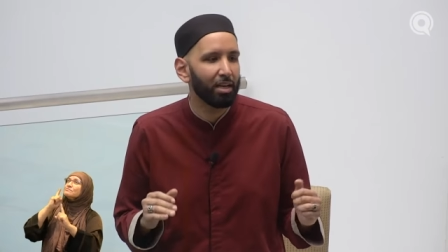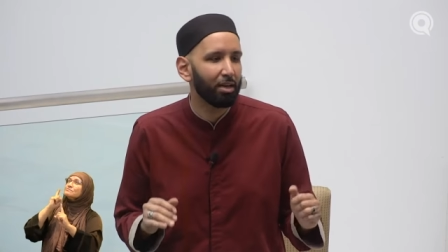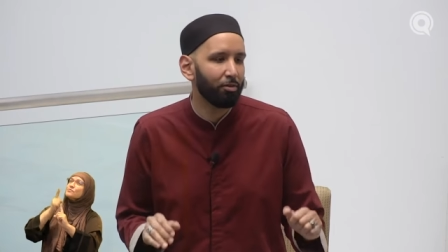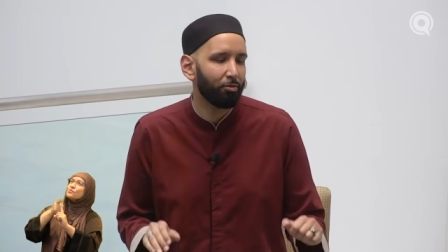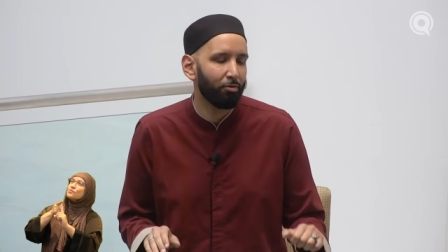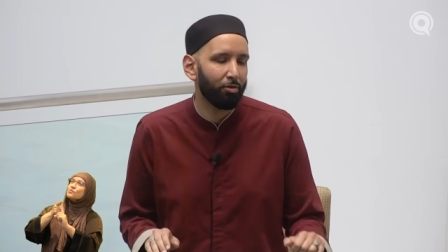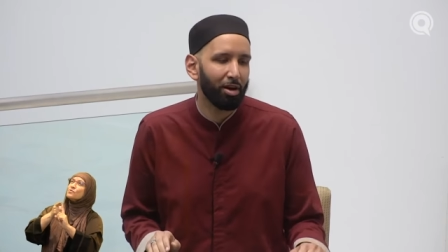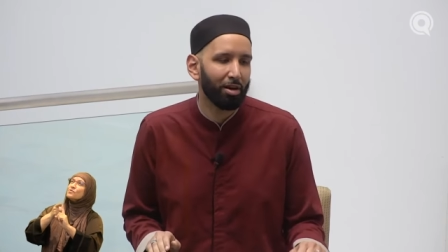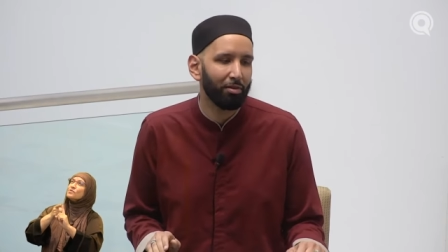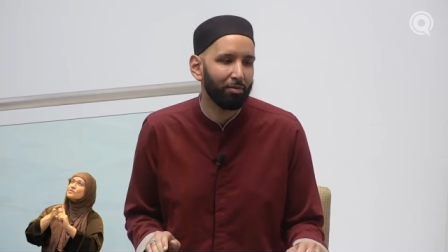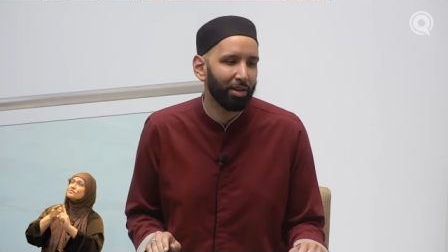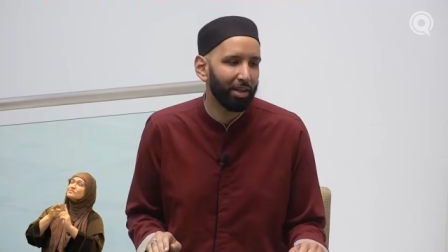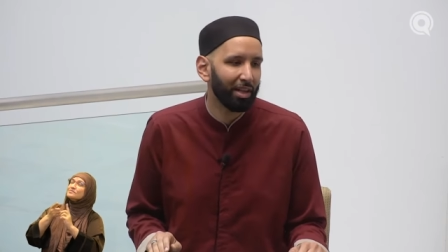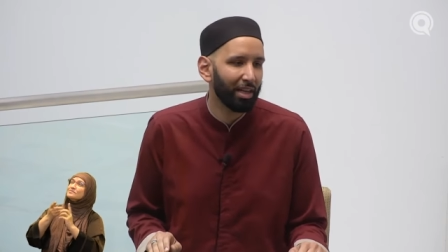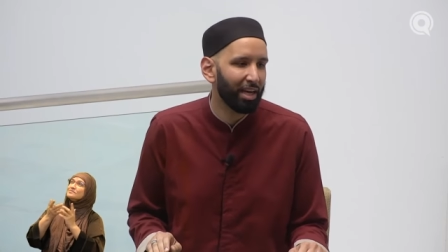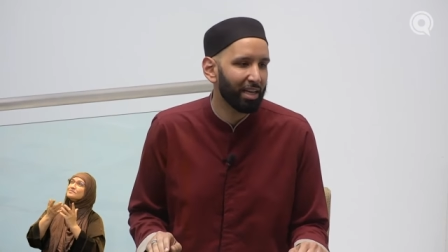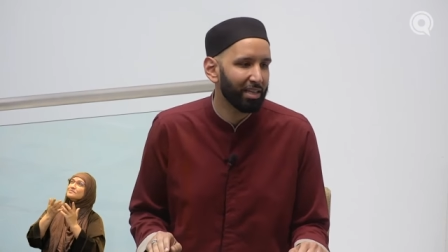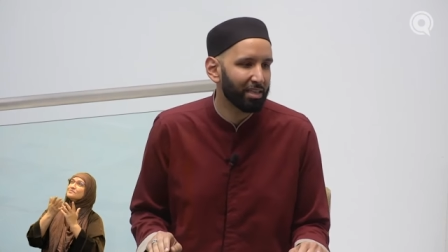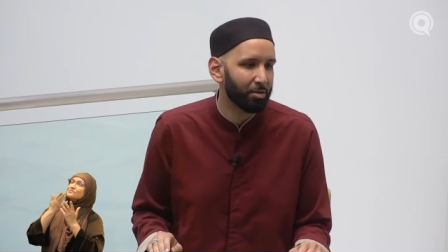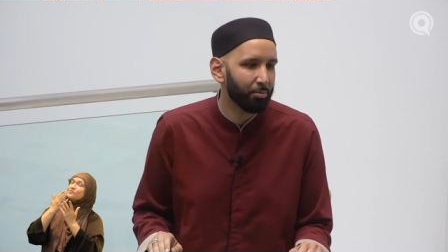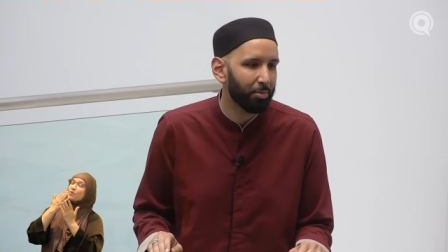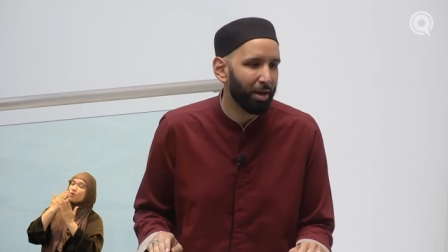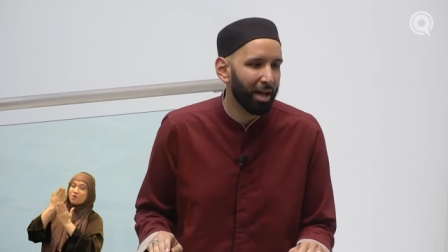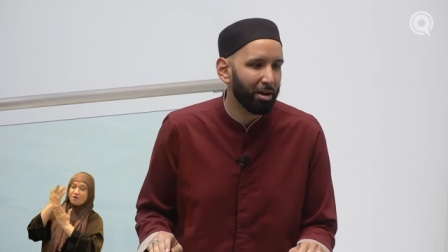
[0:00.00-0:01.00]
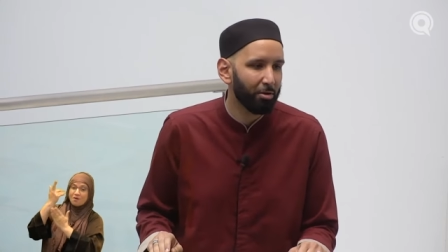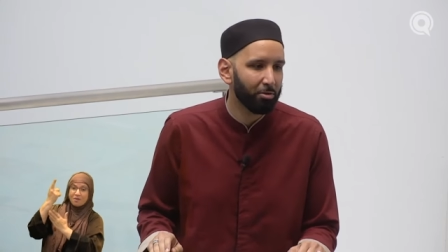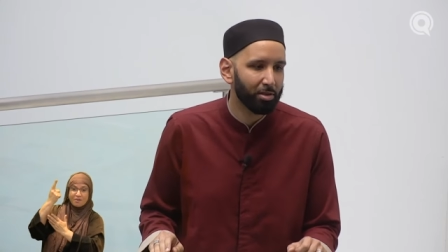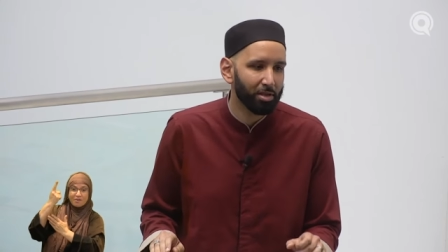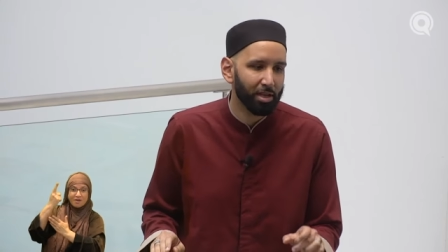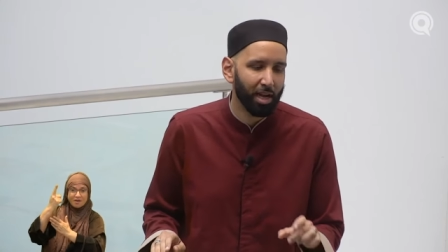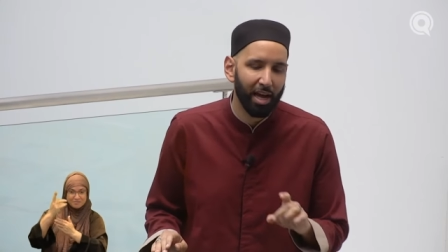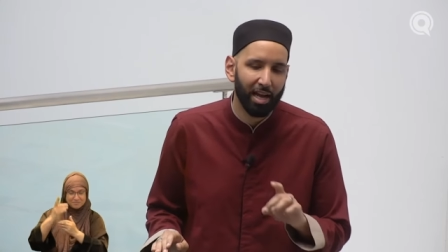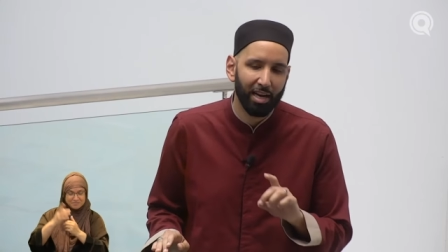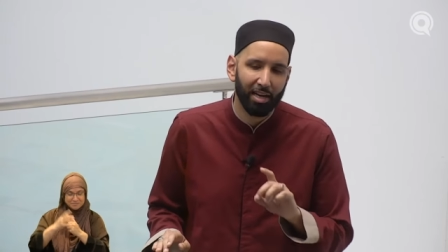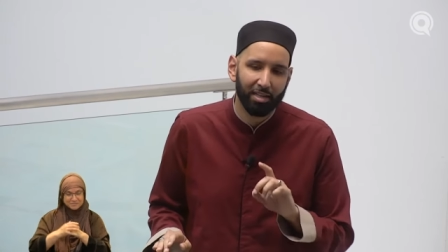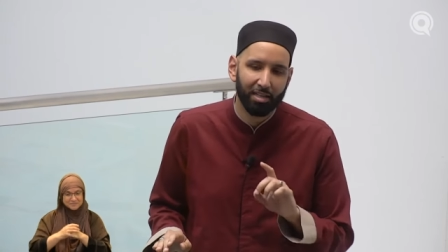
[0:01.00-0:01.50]
in front of Allah subhanahu wa
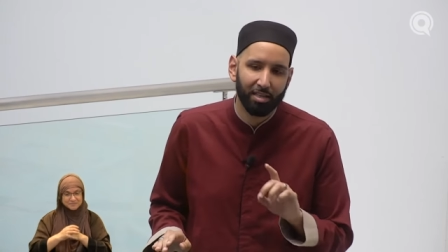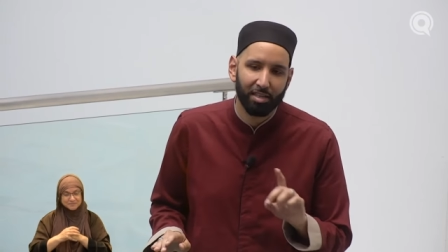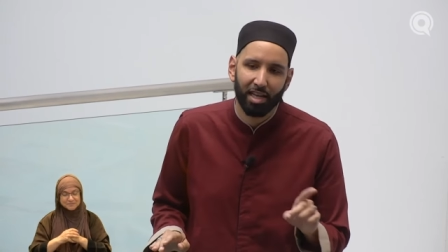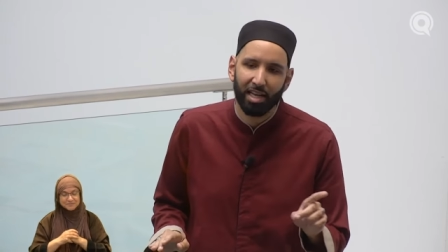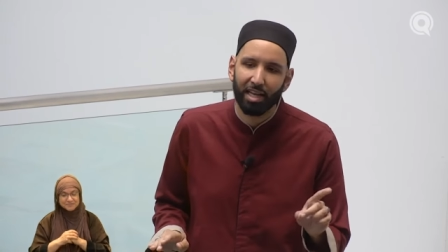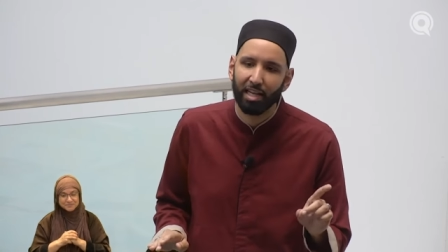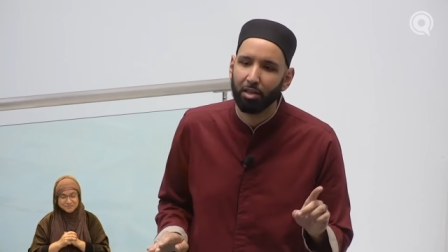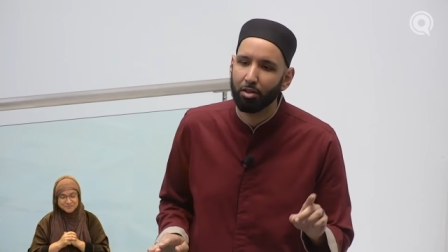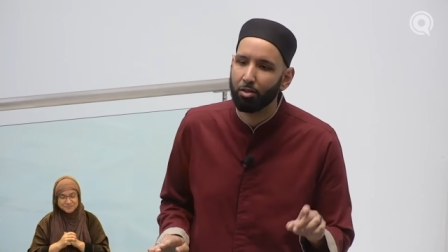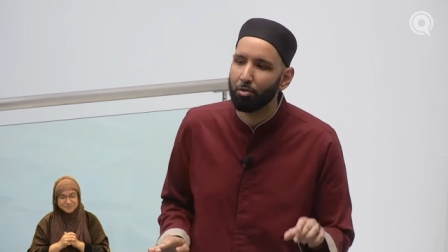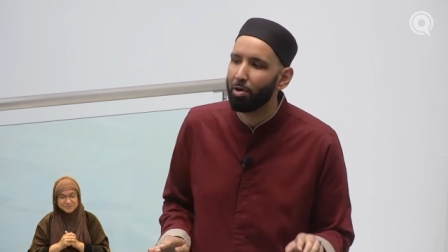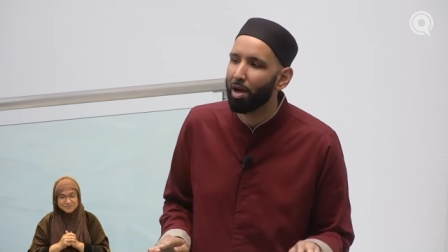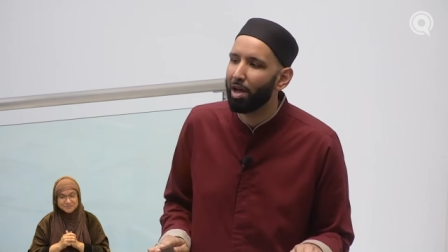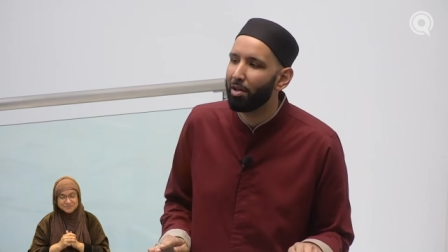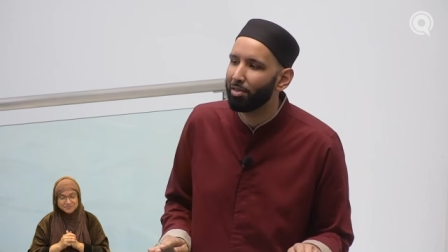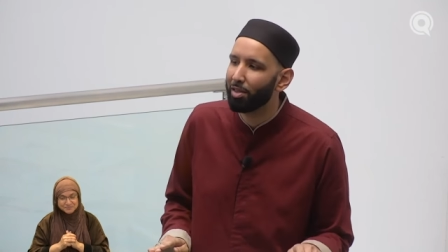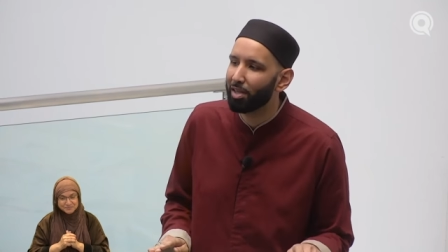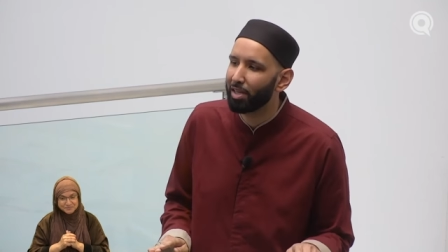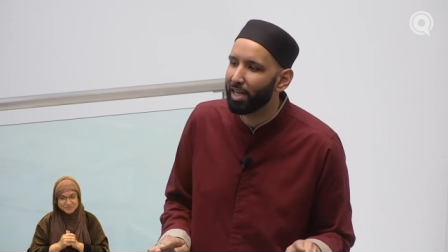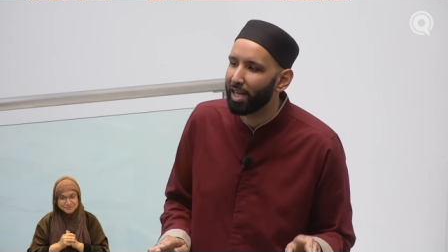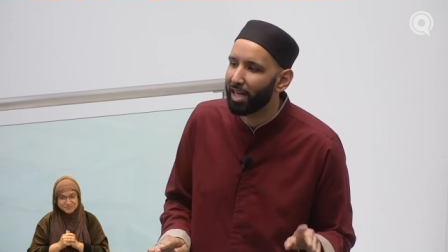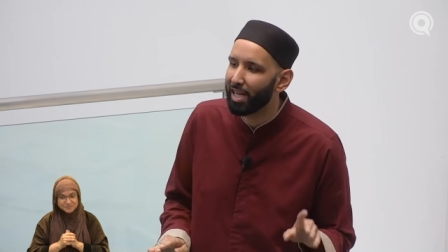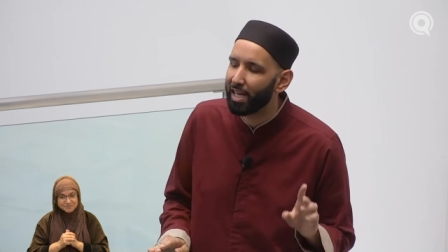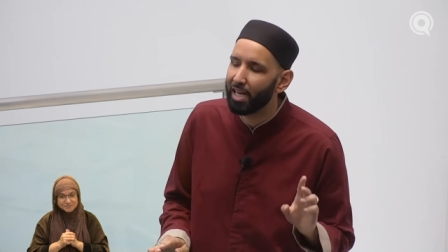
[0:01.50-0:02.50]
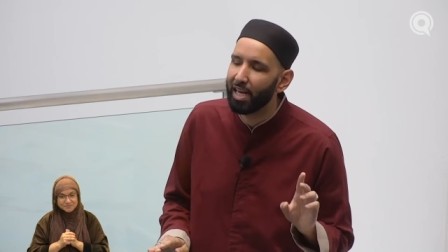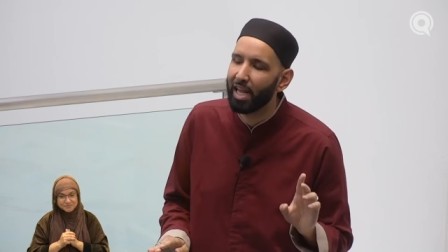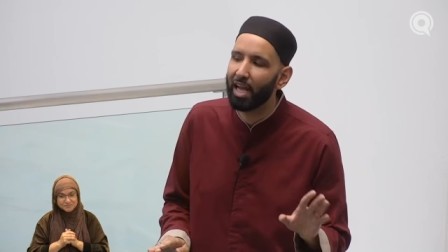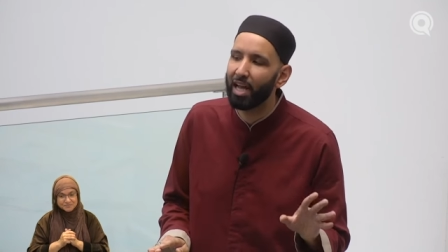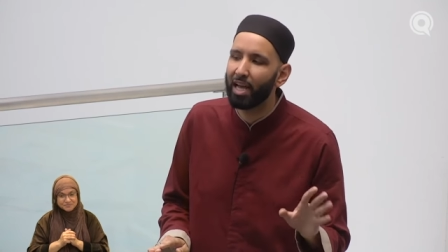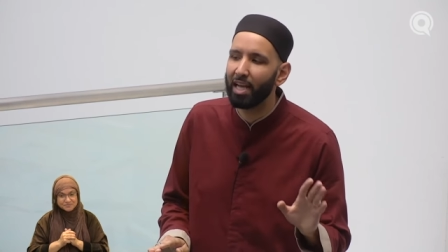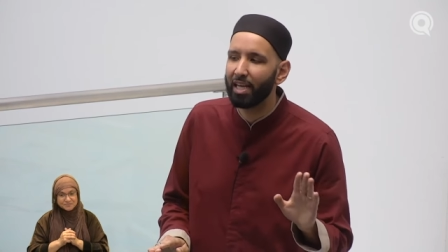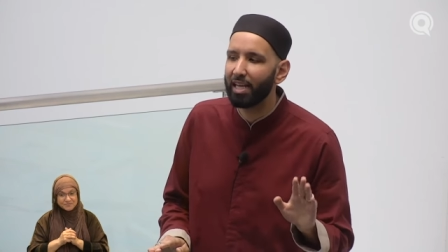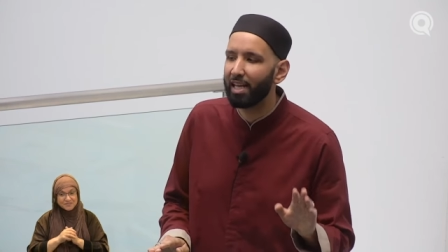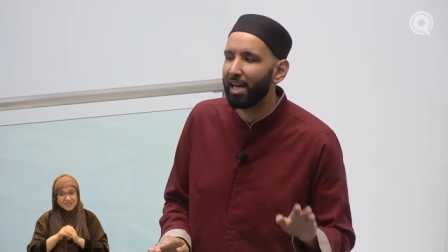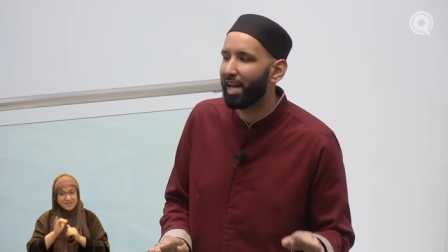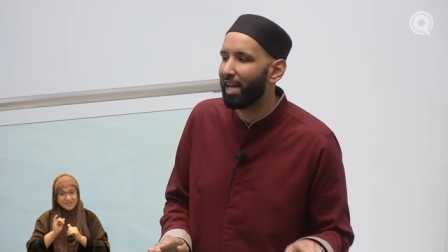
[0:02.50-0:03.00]
ta'ala saying throughout the day, La
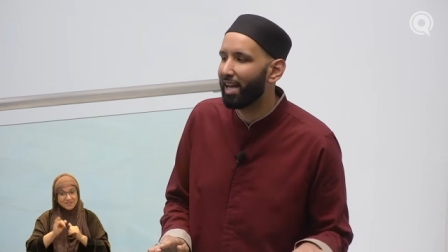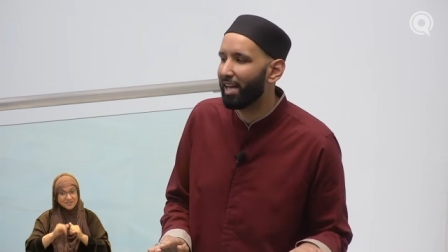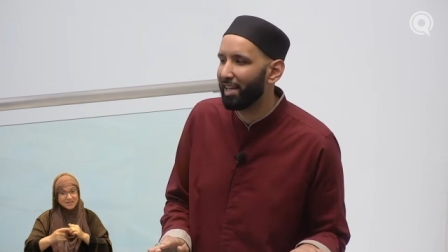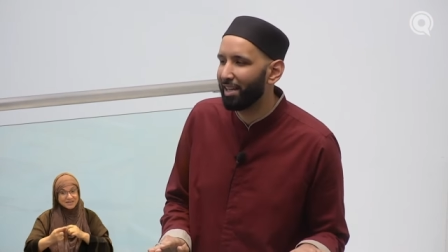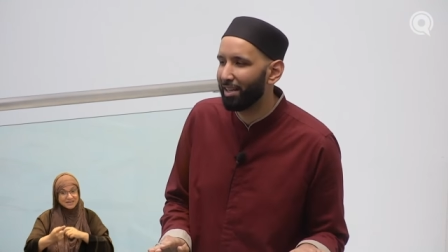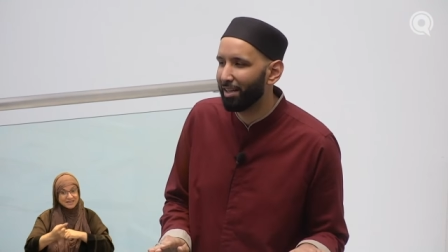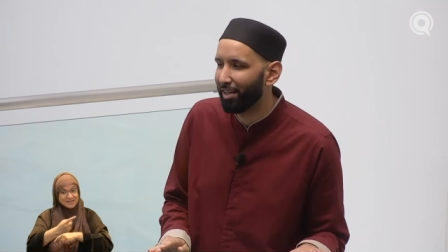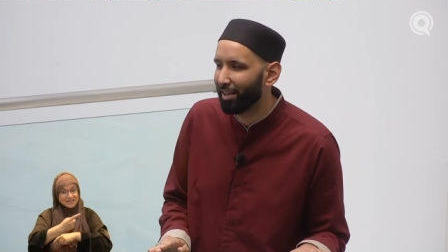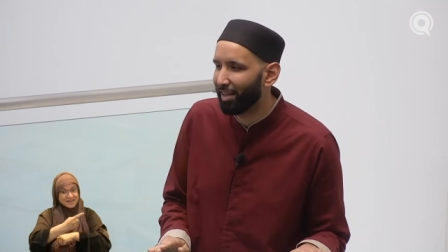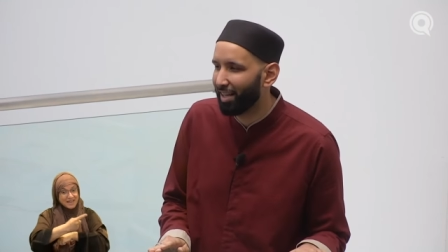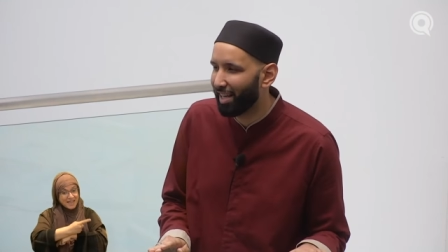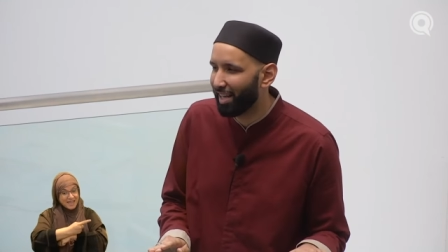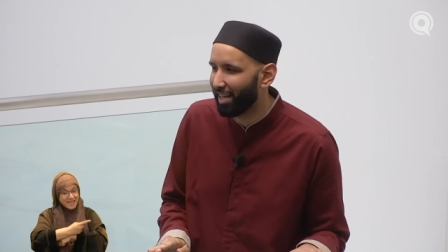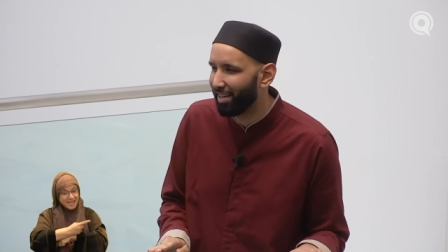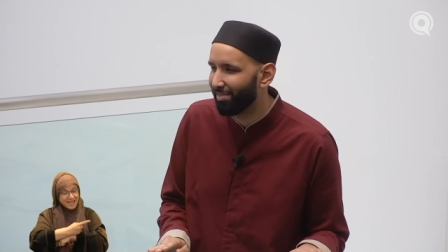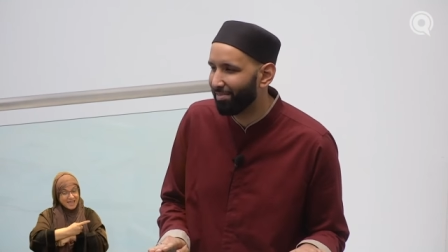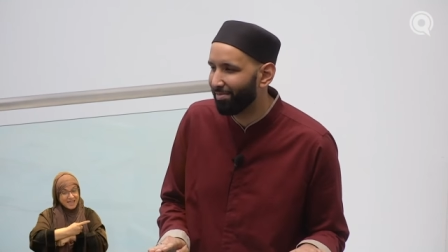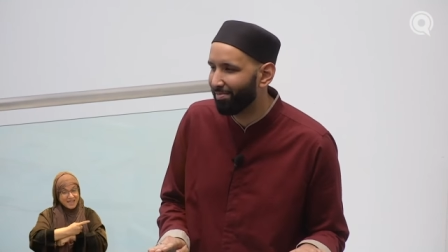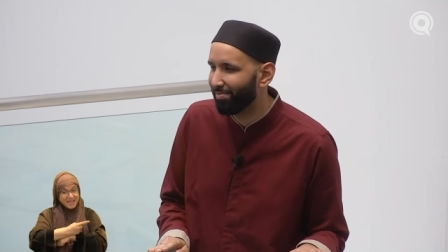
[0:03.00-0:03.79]
ilaha illallah,